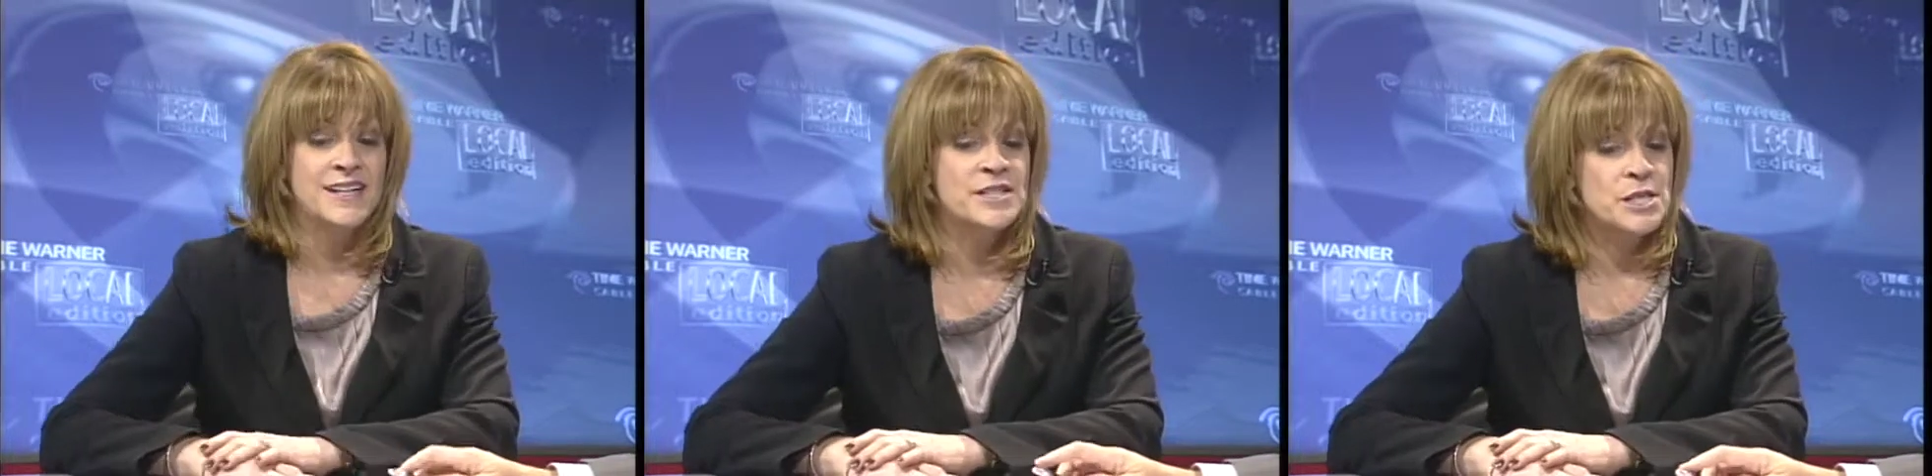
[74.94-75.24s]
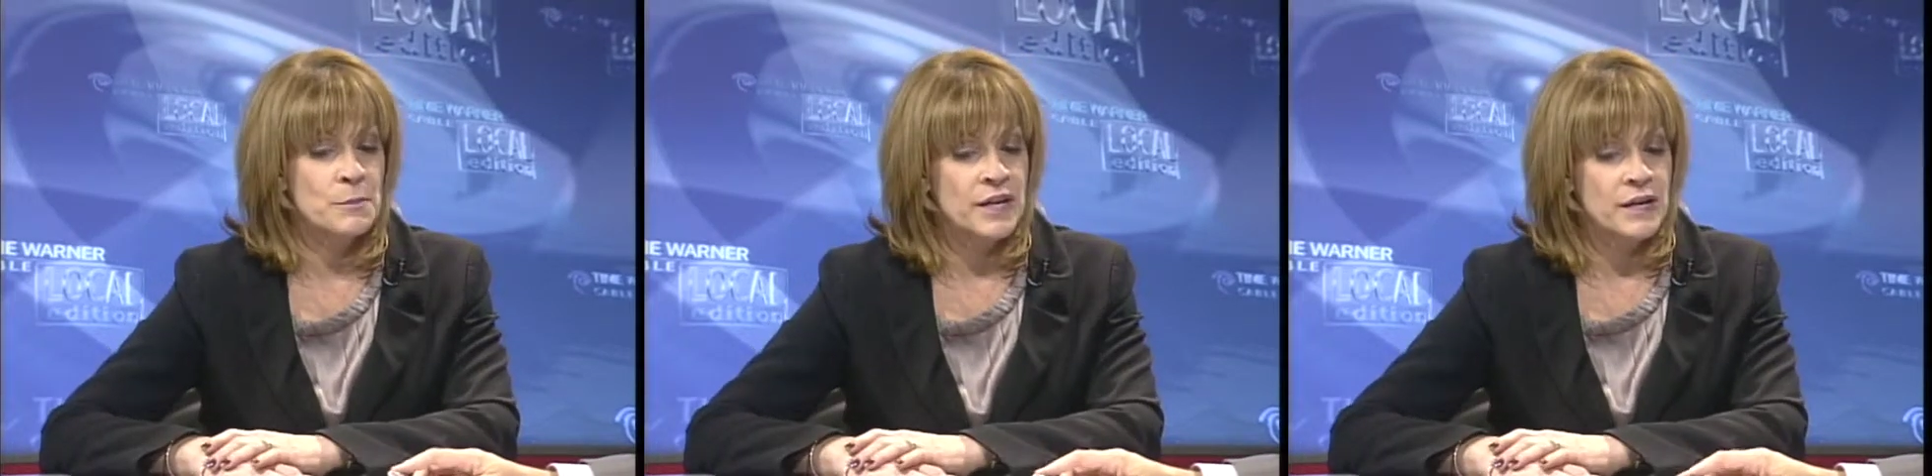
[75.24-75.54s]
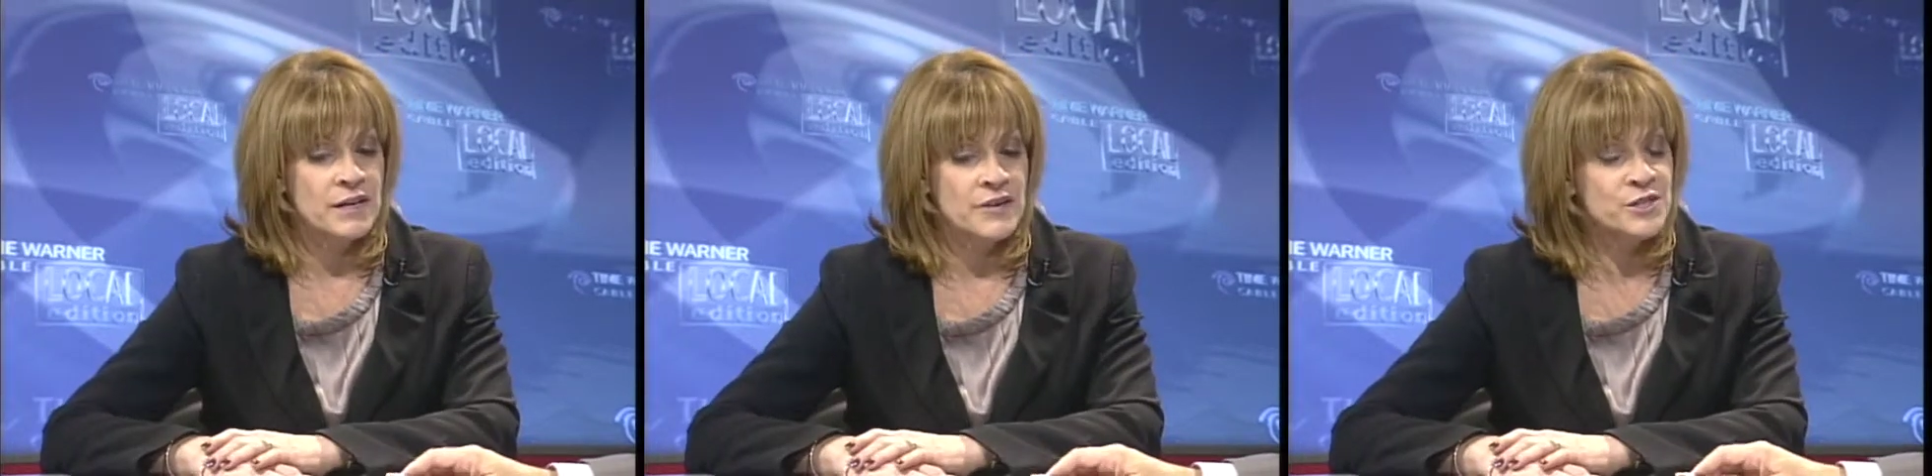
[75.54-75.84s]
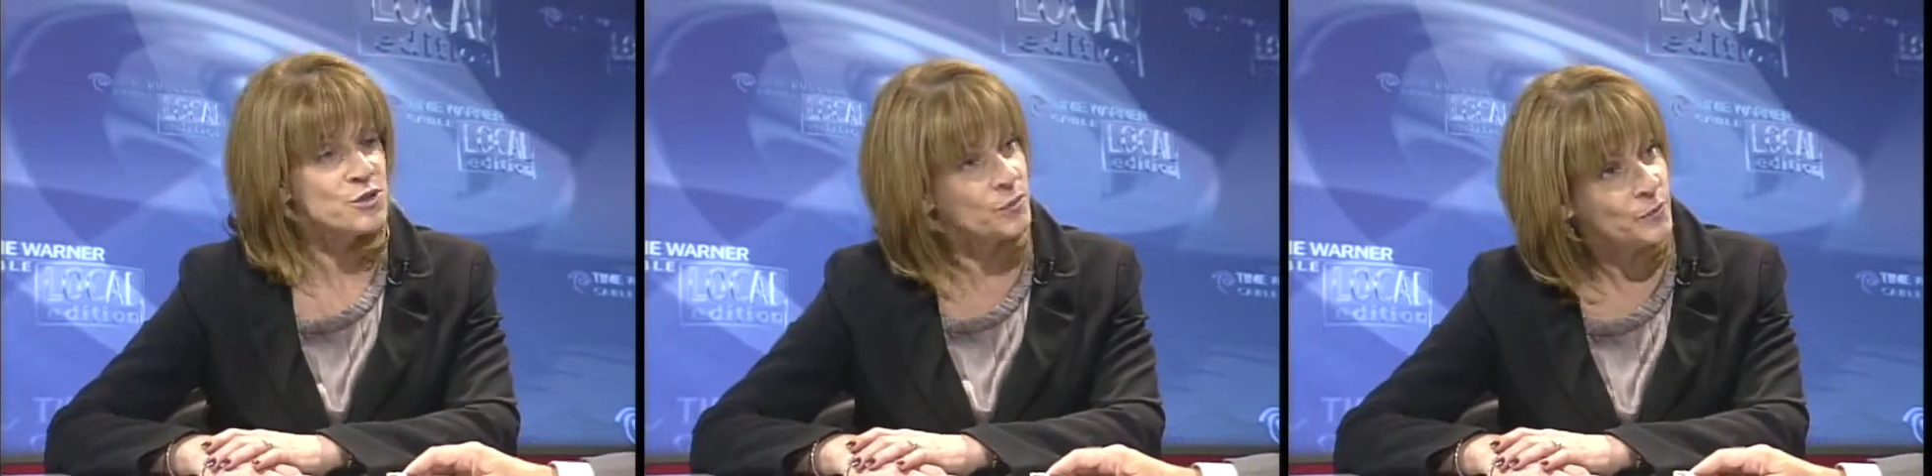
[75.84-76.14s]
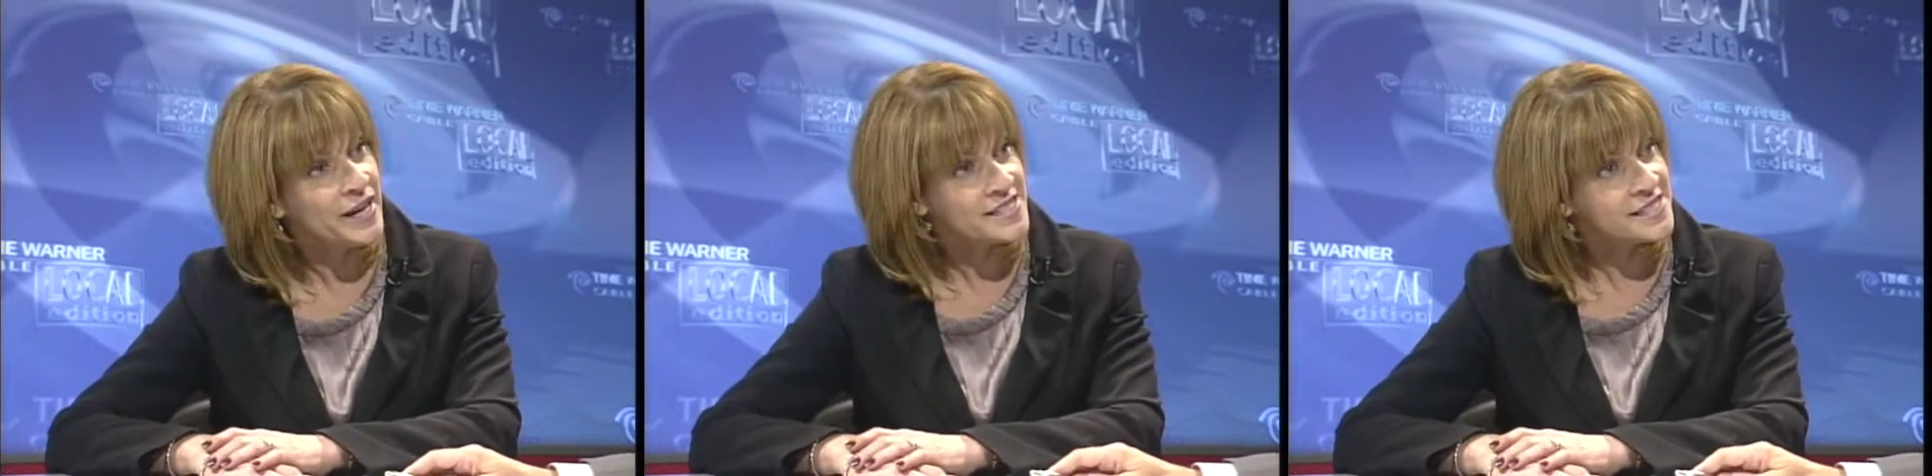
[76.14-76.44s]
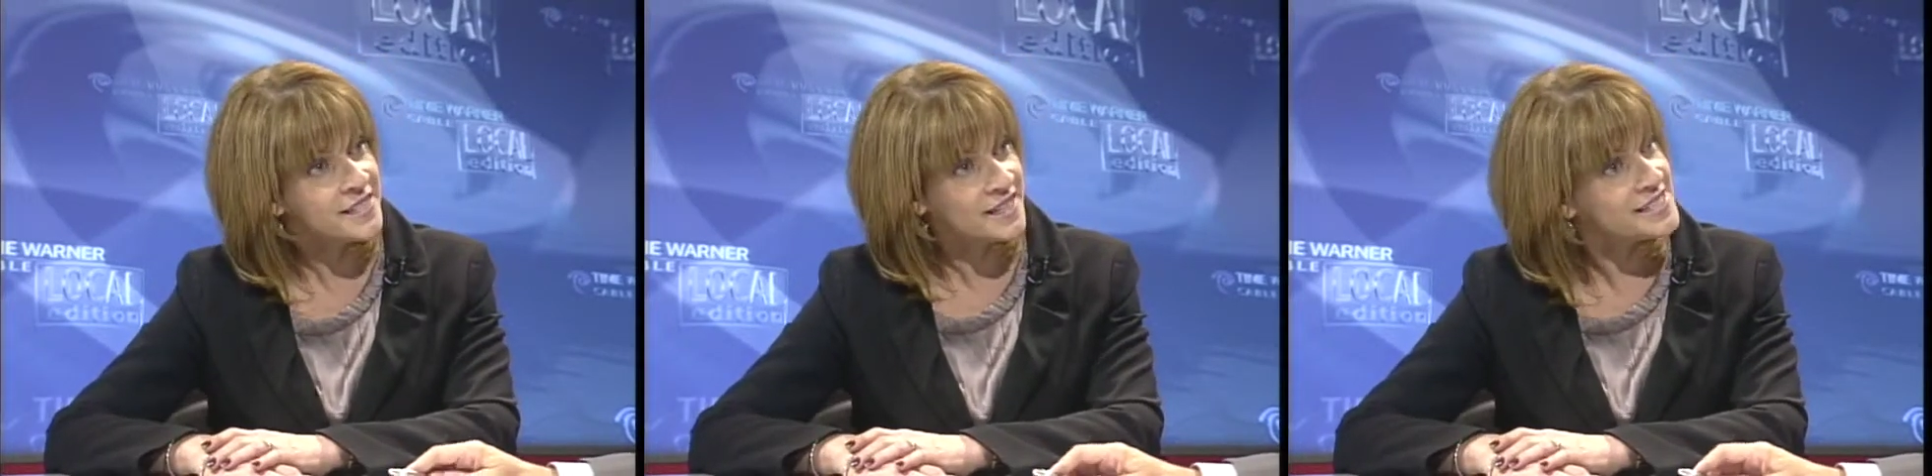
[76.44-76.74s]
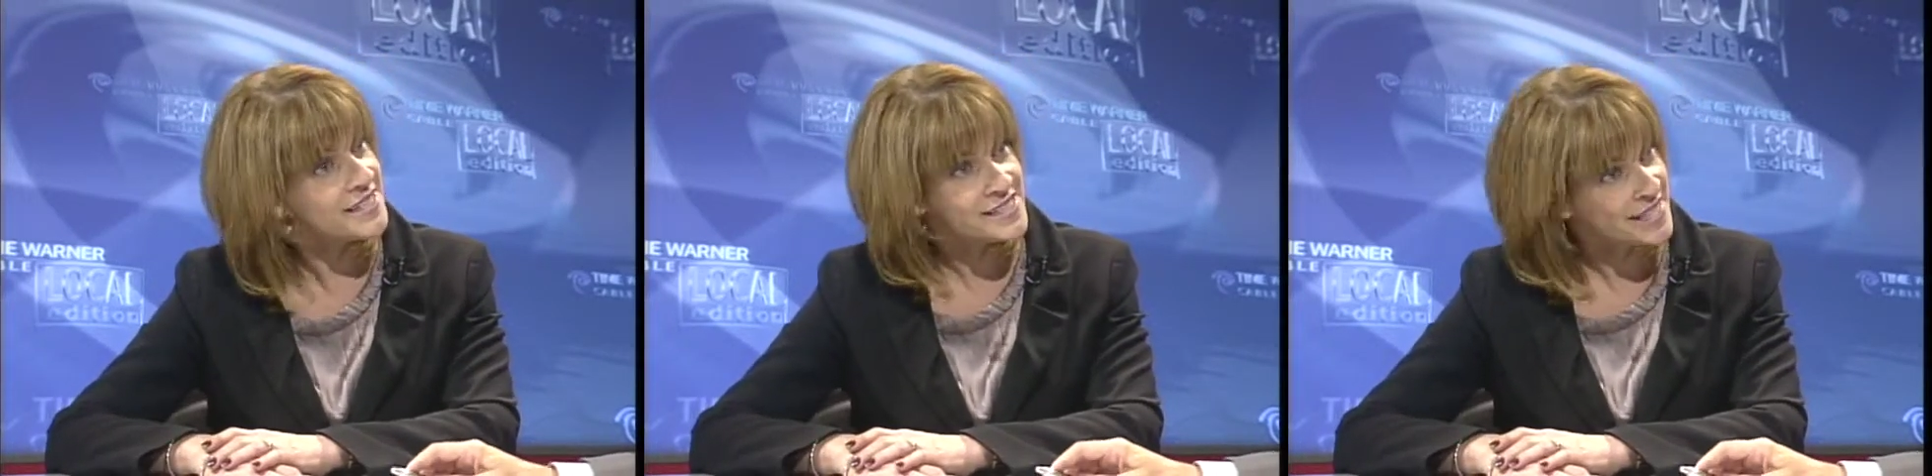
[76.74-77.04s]
Some are having trouble passing the
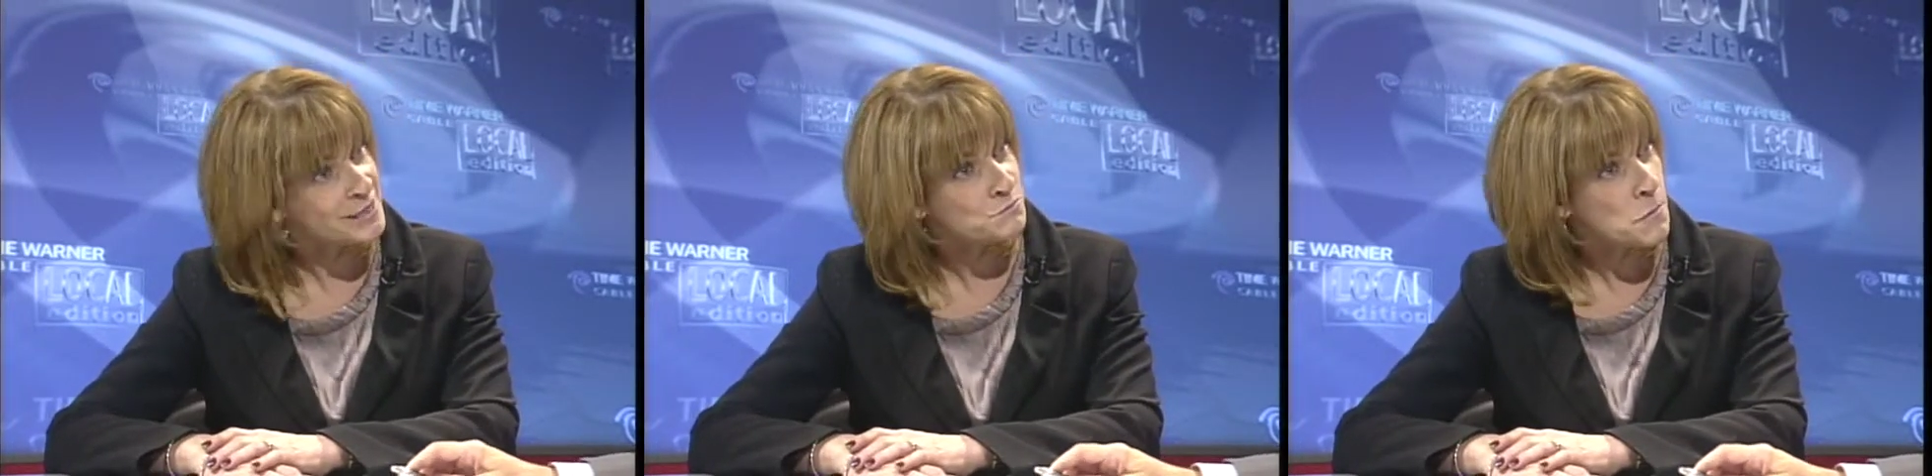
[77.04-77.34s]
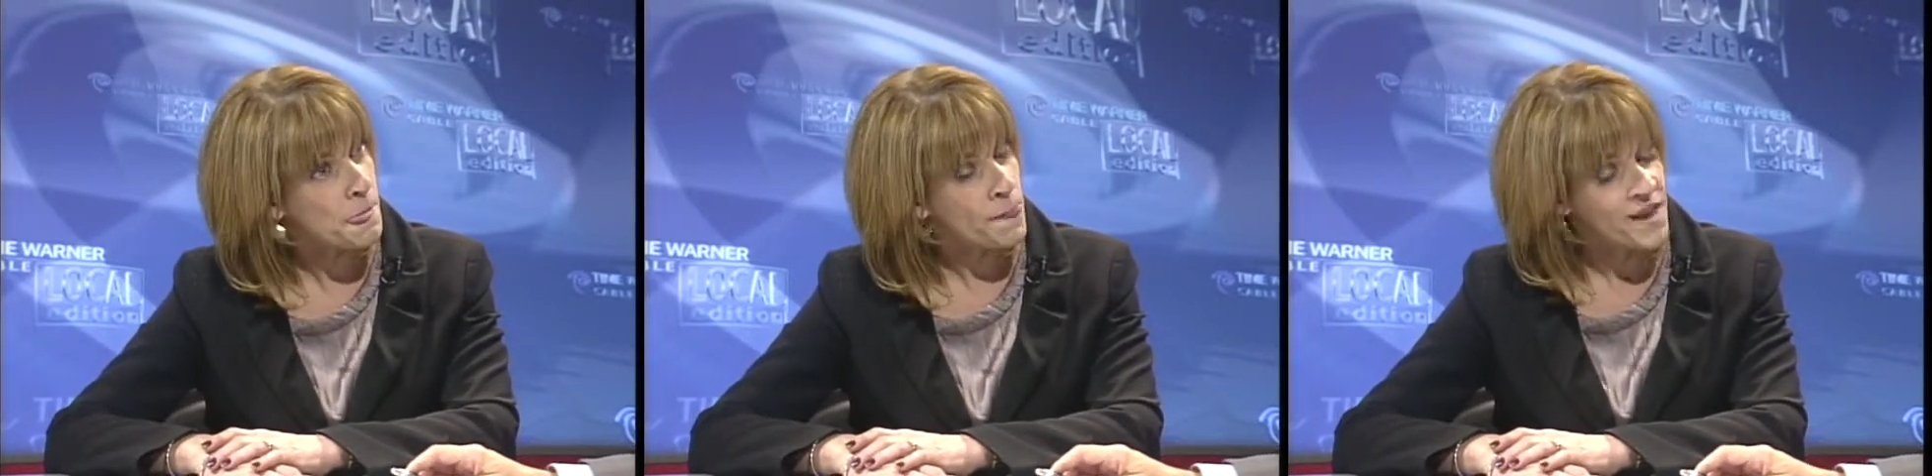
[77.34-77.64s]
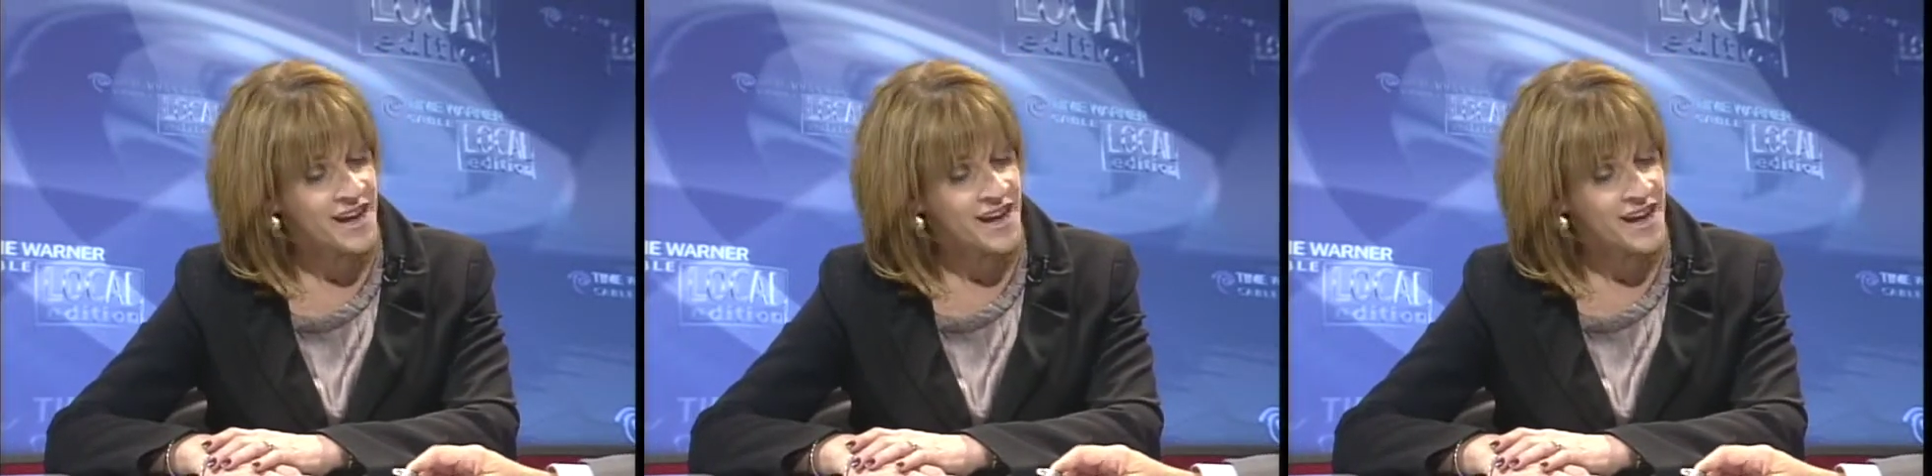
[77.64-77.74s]
exit exam. Mm.